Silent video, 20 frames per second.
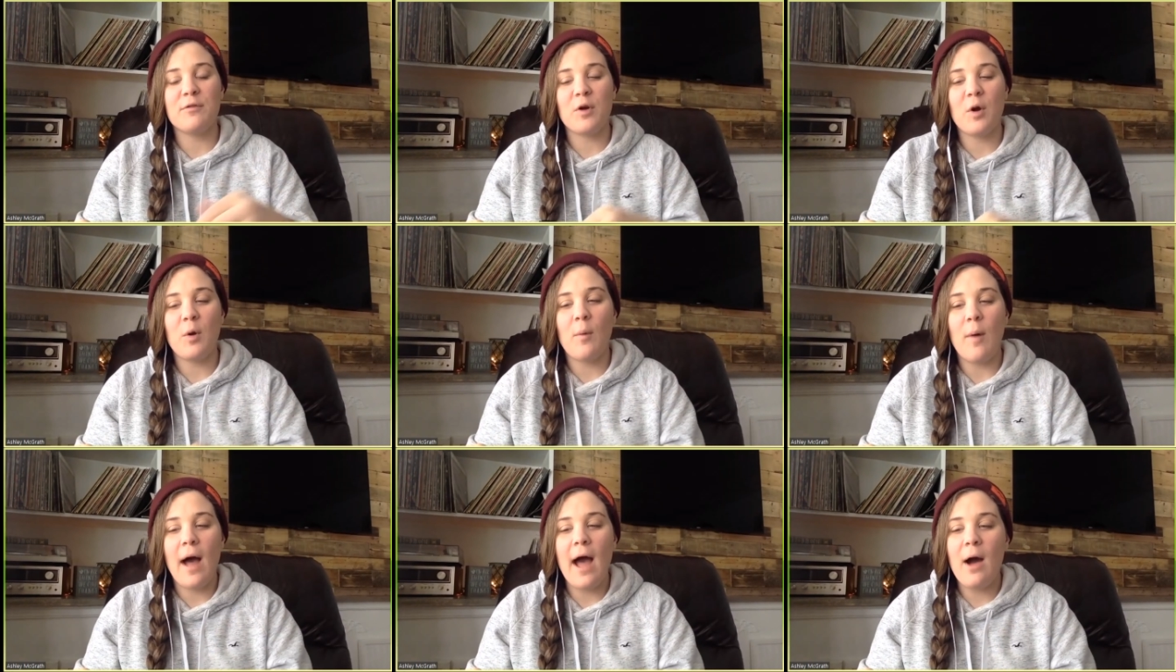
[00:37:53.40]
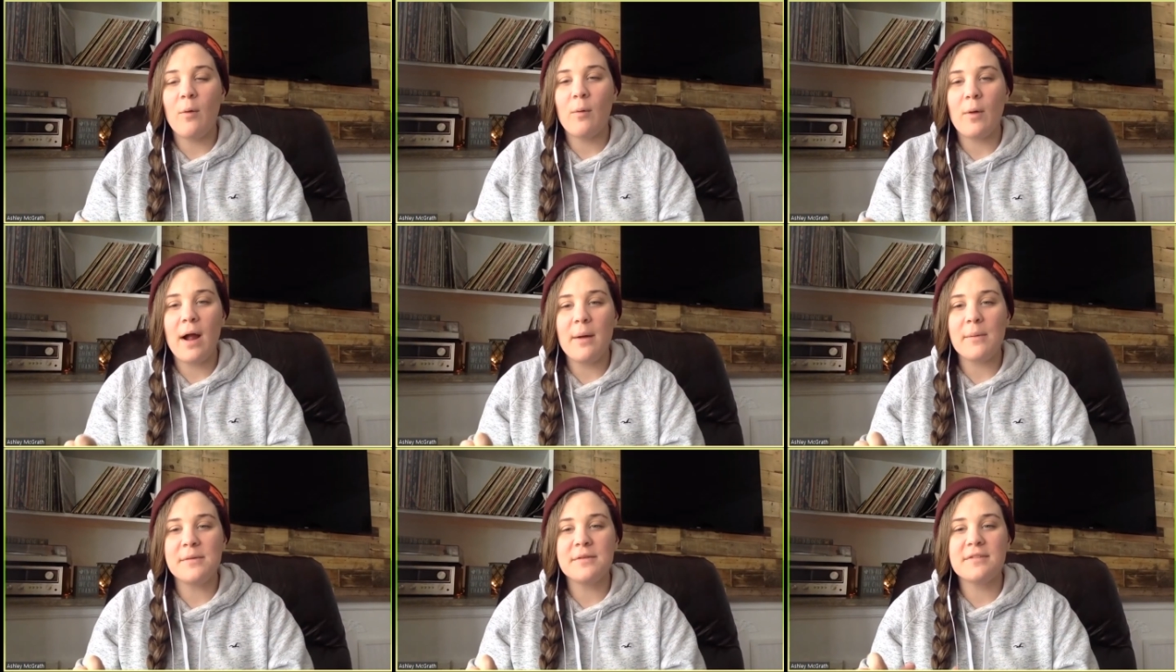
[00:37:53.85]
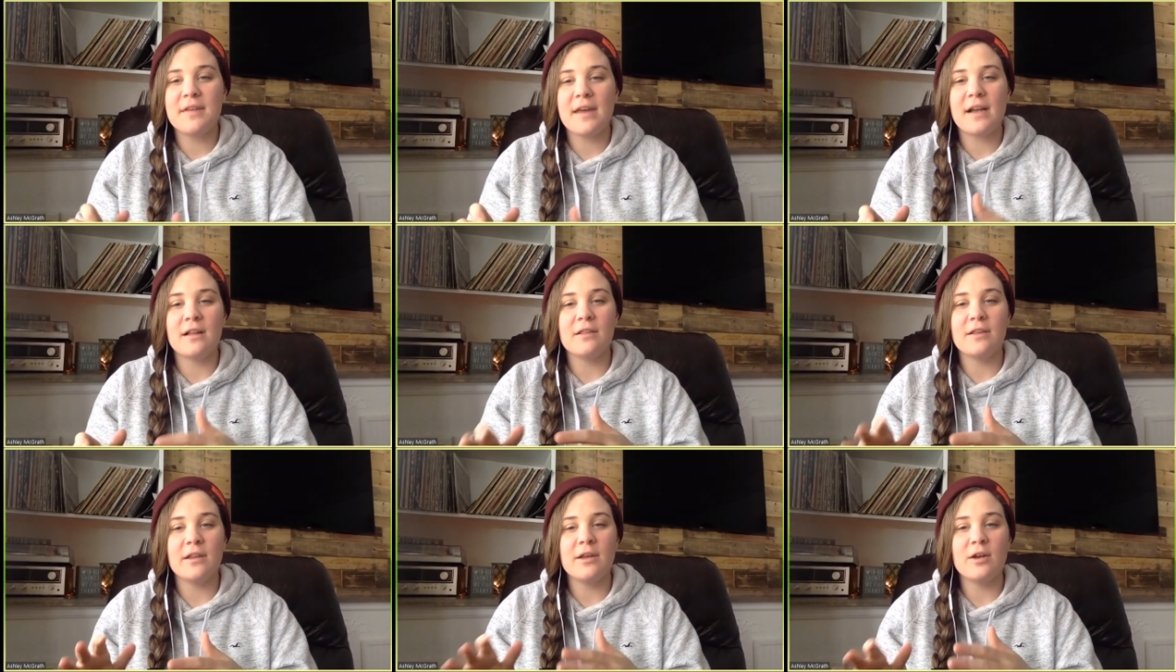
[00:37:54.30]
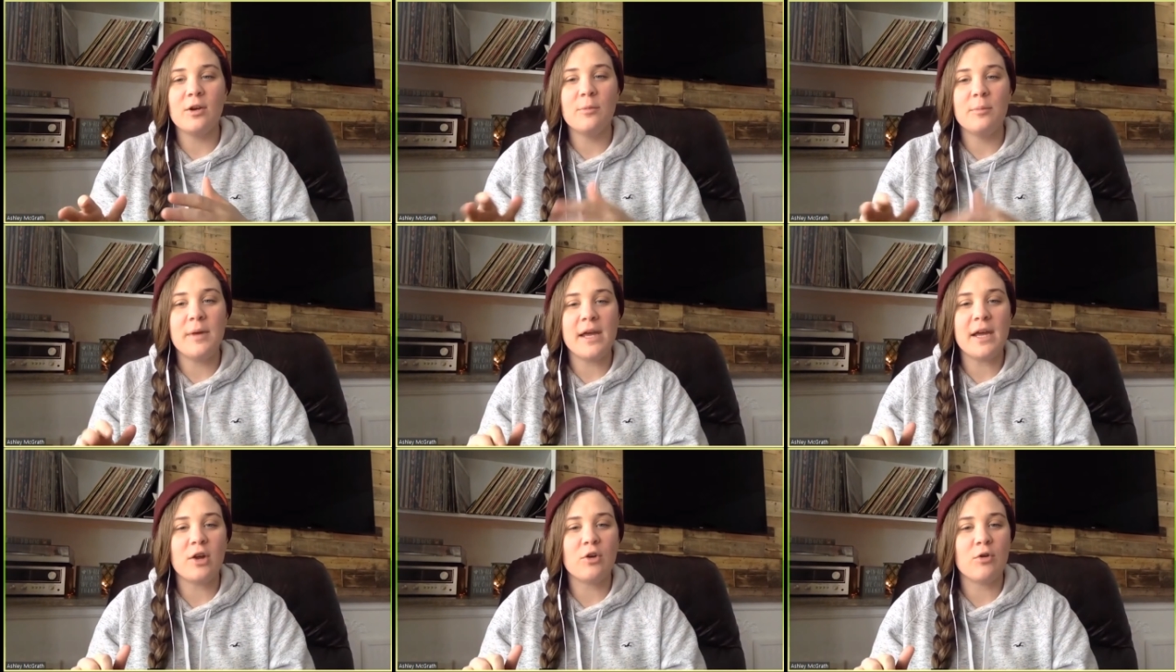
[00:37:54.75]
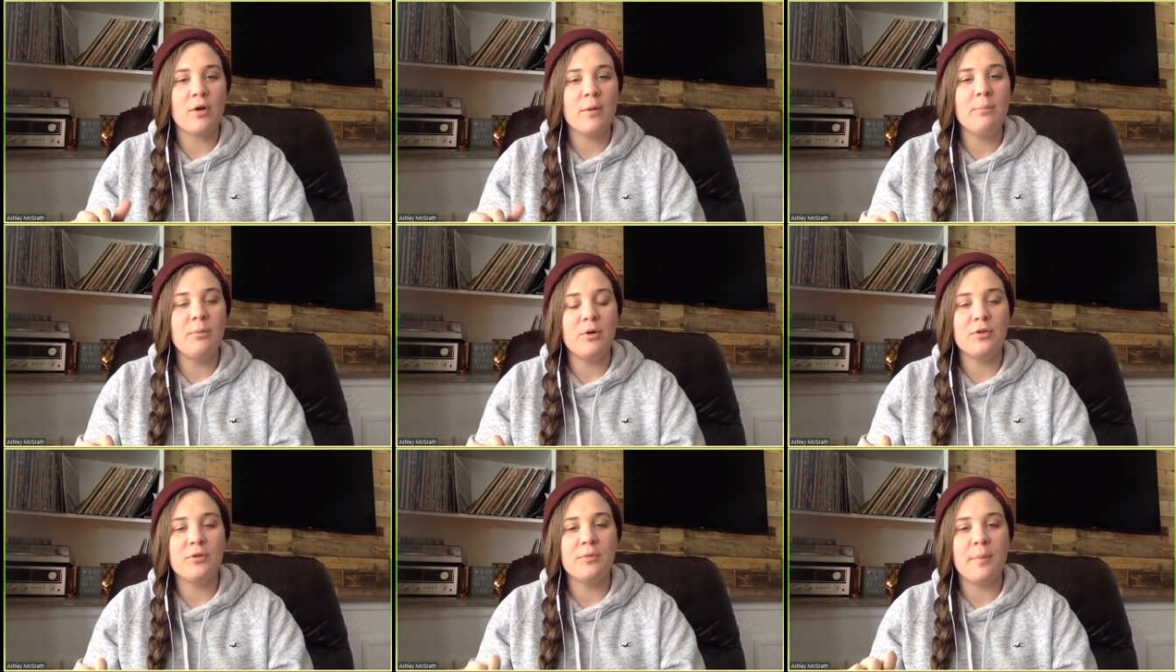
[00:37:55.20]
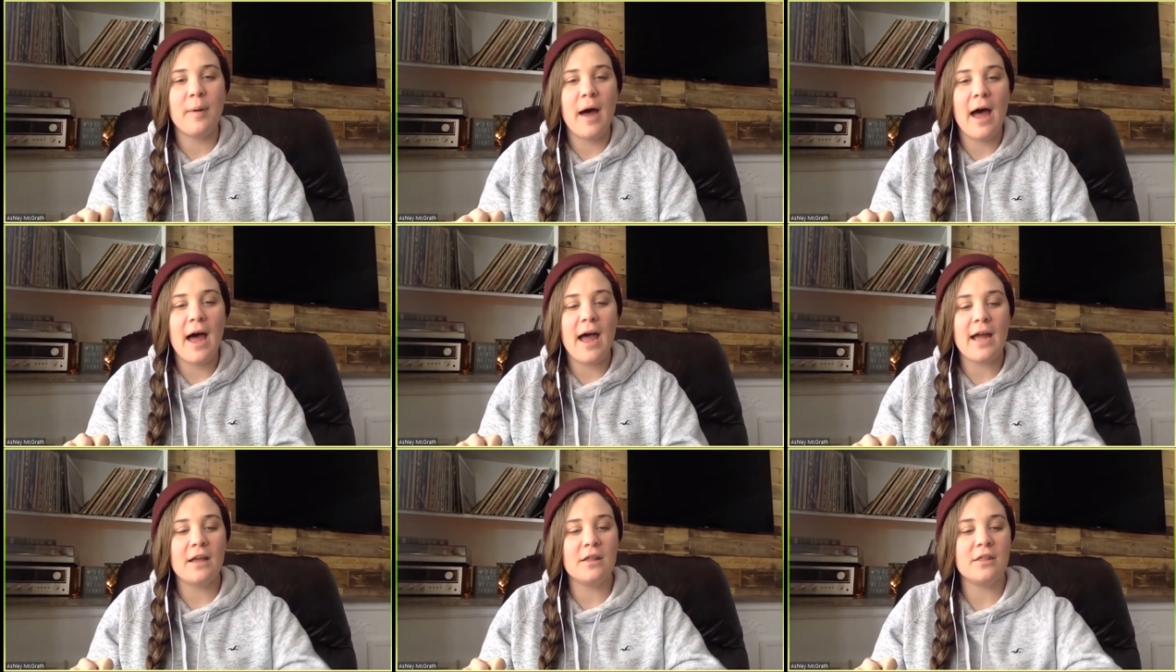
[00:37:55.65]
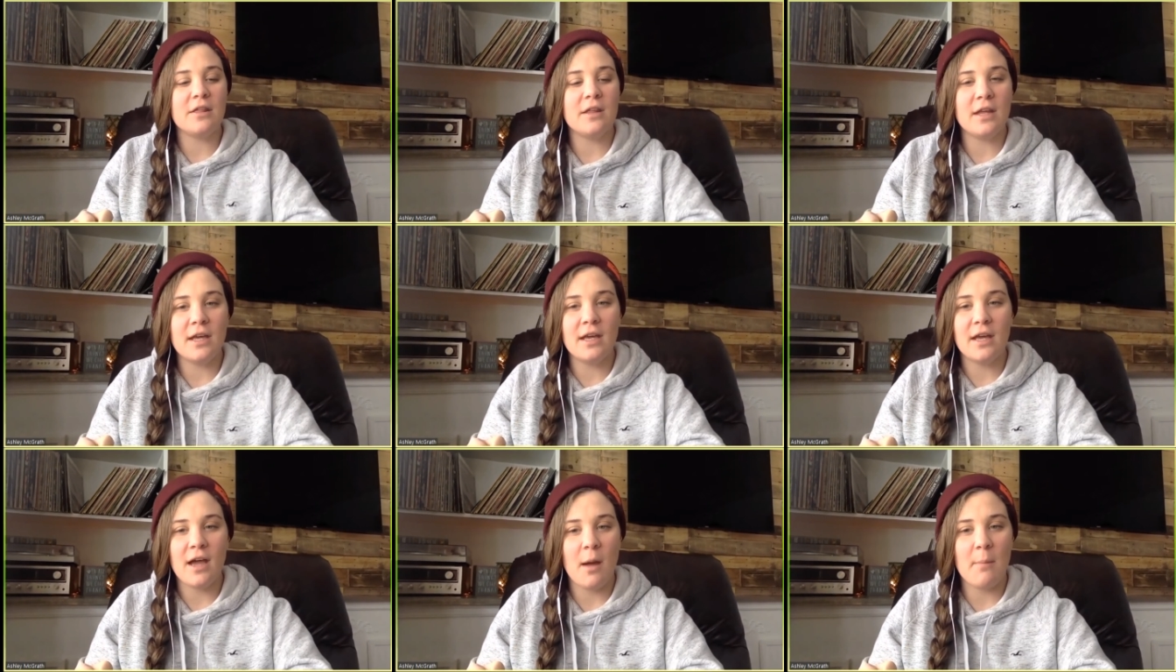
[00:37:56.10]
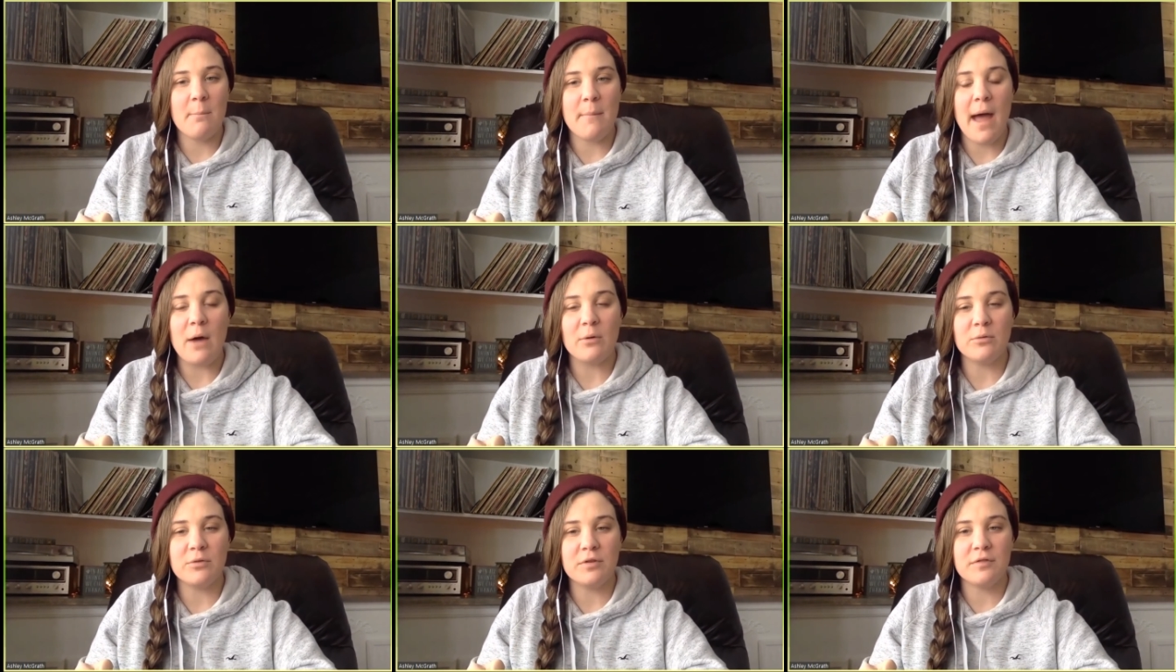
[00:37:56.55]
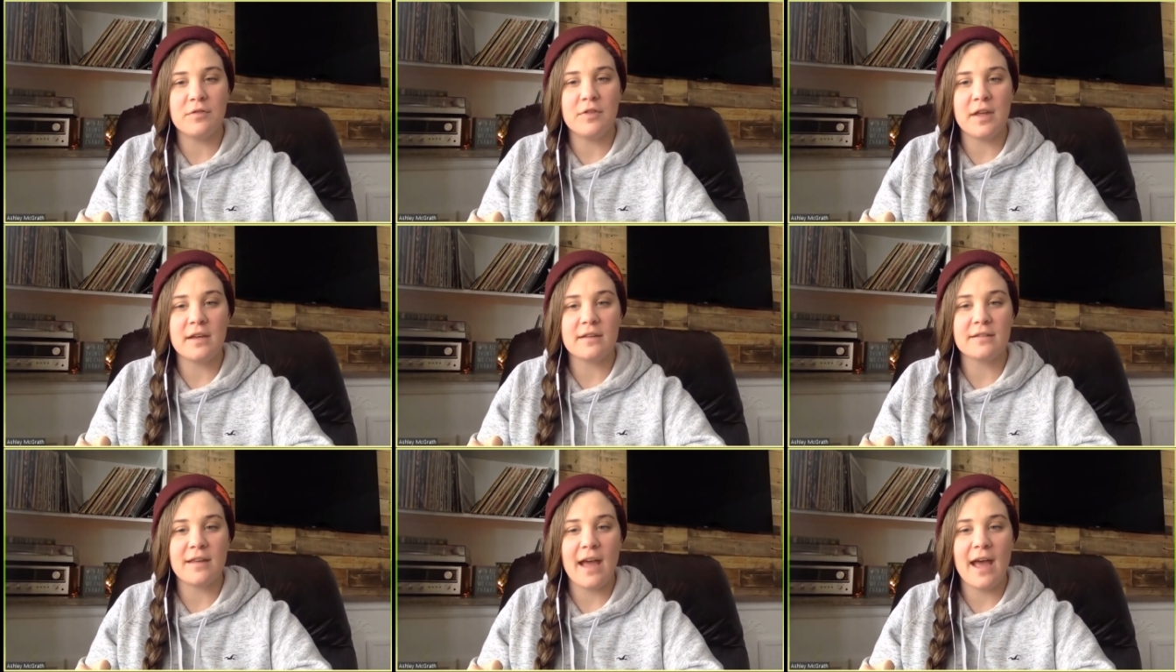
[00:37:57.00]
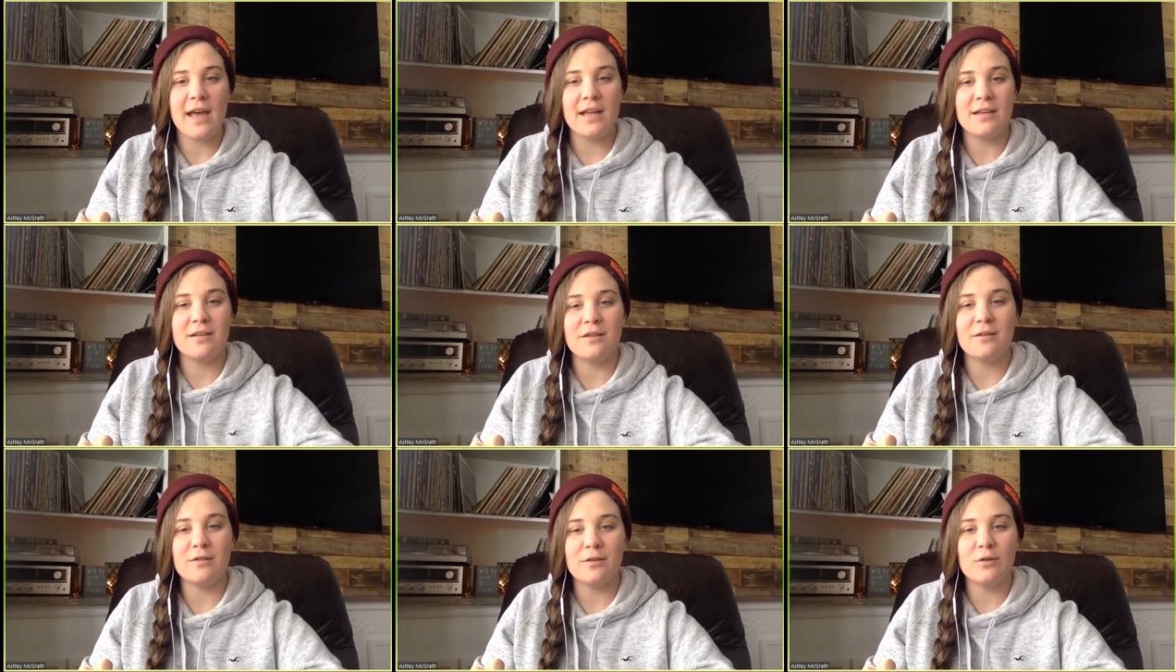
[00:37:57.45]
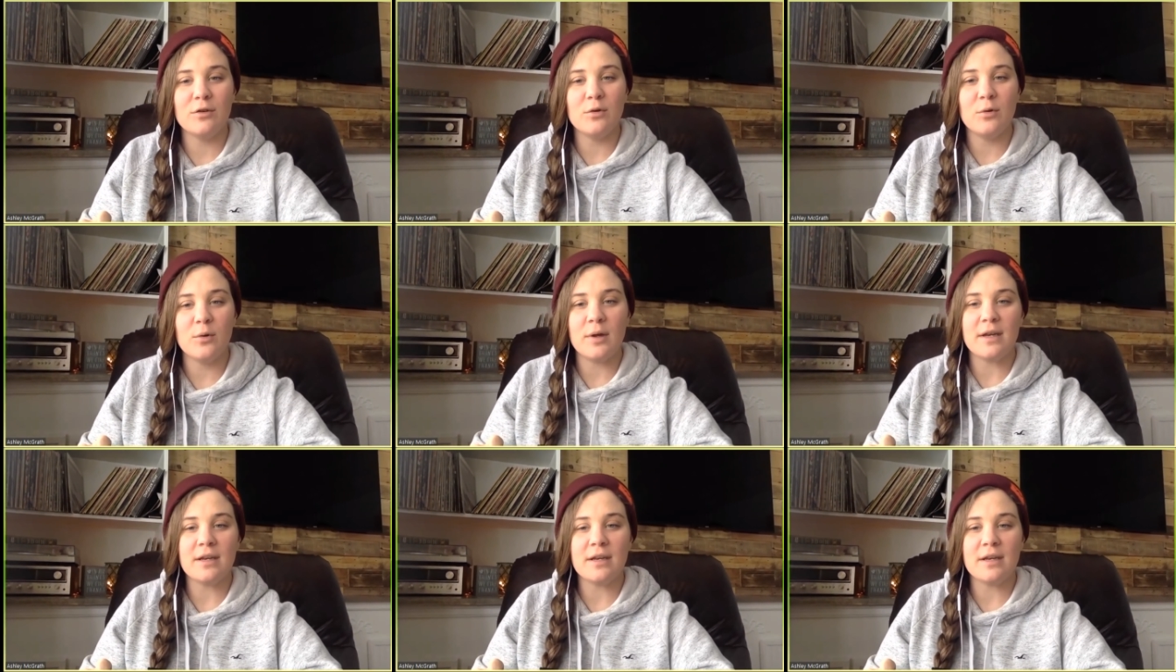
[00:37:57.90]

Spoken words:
for a while where I was like a little bit crippled by the amount of things I had to do.